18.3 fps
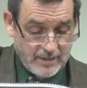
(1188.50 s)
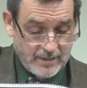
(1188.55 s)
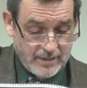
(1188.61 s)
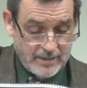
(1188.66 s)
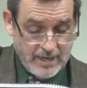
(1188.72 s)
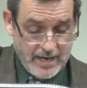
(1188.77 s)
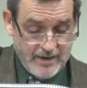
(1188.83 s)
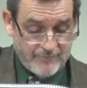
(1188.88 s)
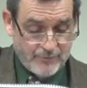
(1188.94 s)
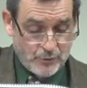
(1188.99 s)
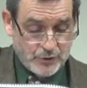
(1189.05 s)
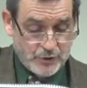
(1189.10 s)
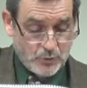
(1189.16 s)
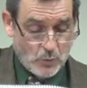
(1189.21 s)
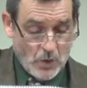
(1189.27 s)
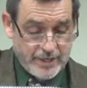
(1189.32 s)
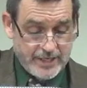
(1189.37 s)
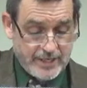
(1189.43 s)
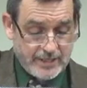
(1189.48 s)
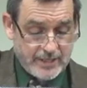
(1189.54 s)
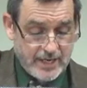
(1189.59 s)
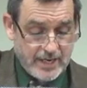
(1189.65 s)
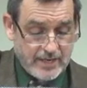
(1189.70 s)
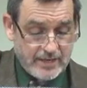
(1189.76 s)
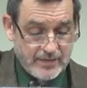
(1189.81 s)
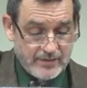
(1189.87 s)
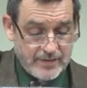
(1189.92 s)
yeah, in verse 20
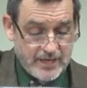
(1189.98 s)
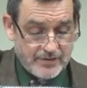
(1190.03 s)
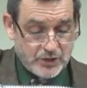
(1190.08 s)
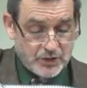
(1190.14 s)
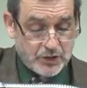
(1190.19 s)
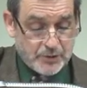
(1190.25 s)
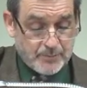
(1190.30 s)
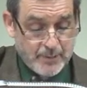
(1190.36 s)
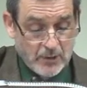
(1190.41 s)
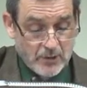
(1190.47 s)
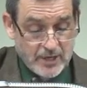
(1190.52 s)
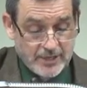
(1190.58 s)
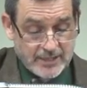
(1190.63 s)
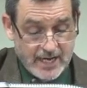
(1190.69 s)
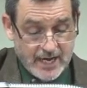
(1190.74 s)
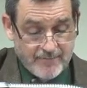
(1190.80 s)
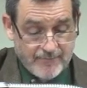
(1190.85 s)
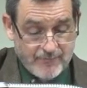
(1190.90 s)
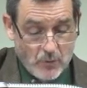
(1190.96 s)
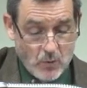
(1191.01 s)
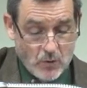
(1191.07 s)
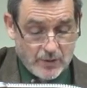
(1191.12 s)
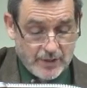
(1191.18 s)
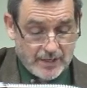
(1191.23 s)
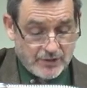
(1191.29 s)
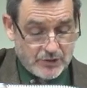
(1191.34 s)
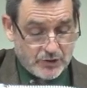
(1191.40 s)
again, then the Spirit came
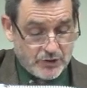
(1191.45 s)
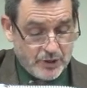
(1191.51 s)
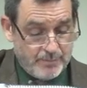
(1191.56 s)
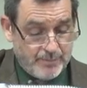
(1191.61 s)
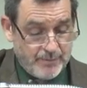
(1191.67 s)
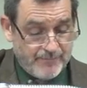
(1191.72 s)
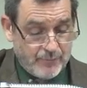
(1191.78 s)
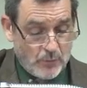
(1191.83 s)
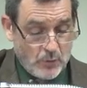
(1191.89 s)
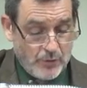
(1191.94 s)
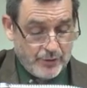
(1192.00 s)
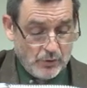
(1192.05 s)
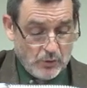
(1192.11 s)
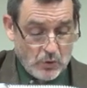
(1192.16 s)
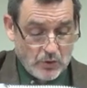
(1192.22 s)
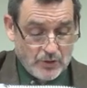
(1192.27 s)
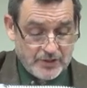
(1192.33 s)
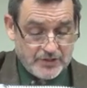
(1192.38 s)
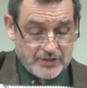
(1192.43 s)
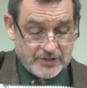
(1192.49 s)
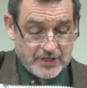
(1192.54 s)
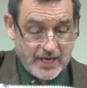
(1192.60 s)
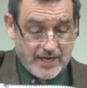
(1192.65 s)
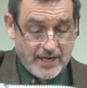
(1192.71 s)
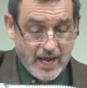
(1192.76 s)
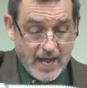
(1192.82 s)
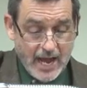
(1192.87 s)
forward and stood before the Lord and
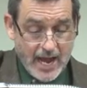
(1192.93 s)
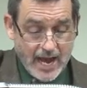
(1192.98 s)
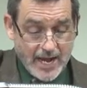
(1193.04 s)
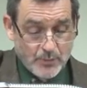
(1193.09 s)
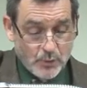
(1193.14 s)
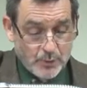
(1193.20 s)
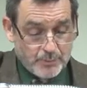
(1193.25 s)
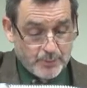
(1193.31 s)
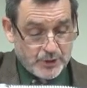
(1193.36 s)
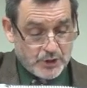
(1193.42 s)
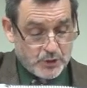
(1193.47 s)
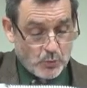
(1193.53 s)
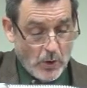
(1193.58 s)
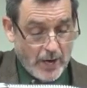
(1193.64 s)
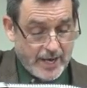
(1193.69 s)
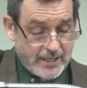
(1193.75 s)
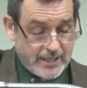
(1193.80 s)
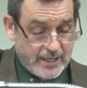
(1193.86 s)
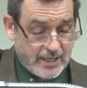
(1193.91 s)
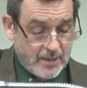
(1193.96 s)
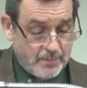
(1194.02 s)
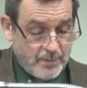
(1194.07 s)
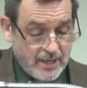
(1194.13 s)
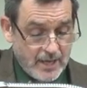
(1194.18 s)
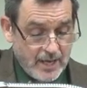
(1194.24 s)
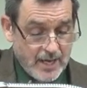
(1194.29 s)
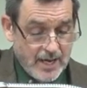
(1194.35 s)
said, I will persuade
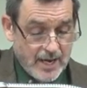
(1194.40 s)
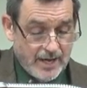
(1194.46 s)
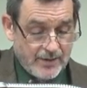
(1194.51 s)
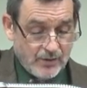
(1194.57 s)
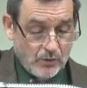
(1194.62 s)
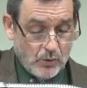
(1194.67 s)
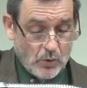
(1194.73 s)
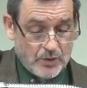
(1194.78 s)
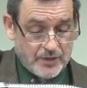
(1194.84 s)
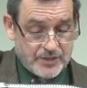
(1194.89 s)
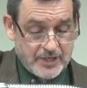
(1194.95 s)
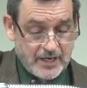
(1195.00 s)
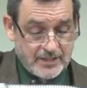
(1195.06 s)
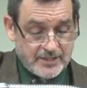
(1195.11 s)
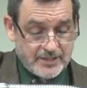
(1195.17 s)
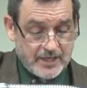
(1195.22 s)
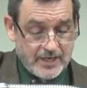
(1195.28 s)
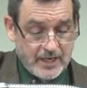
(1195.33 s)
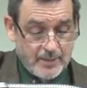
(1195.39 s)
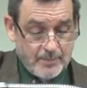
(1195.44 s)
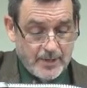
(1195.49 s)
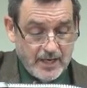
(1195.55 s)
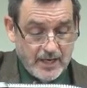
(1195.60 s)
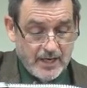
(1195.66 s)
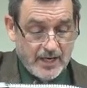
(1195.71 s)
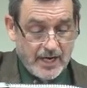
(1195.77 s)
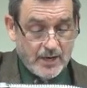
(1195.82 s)
him. And the Lord said to him,
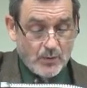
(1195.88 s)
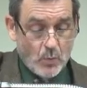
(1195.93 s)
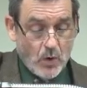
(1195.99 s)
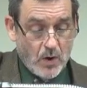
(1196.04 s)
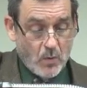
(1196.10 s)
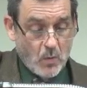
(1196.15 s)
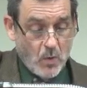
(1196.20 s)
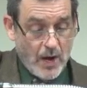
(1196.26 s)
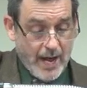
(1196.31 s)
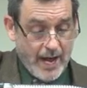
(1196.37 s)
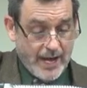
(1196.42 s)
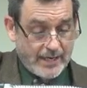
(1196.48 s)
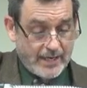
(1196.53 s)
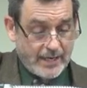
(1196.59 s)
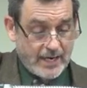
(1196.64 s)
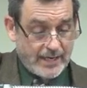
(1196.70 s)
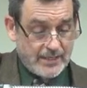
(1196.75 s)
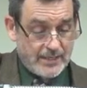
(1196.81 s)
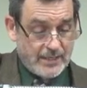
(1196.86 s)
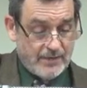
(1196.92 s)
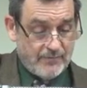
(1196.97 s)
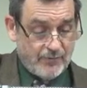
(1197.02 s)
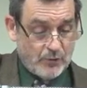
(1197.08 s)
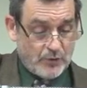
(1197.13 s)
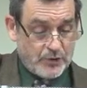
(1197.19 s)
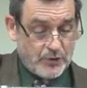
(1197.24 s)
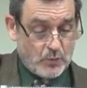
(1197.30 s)
In what way? And he, in
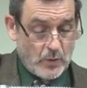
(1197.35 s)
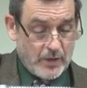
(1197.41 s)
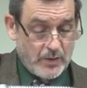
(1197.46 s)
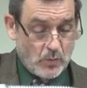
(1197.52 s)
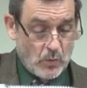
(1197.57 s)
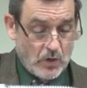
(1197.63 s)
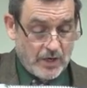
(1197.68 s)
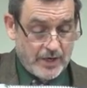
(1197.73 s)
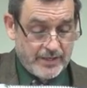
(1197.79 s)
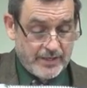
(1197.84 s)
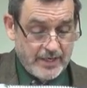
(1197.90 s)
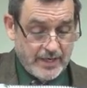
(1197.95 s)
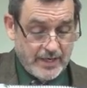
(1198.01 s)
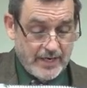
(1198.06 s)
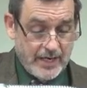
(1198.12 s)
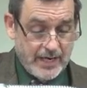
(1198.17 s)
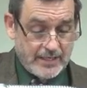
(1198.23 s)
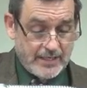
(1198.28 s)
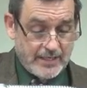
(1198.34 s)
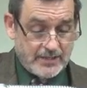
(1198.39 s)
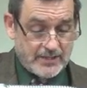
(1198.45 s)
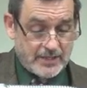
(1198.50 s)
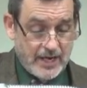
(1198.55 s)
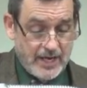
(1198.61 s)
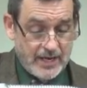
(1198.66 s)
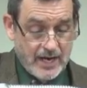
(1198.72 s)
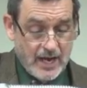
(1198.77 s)
verse 21, and he
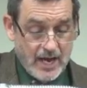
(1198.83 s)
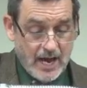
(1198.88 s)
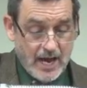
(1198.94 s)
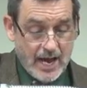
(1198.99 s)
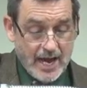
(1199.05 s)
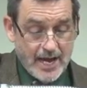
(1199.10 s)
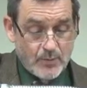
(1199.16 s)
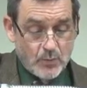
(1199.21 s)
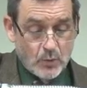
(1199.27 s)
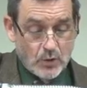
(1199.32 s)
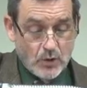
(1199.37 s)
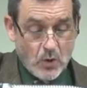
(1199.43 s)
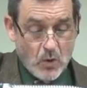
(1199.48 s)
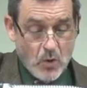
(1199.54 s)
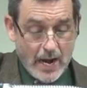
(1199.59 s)
said, I will go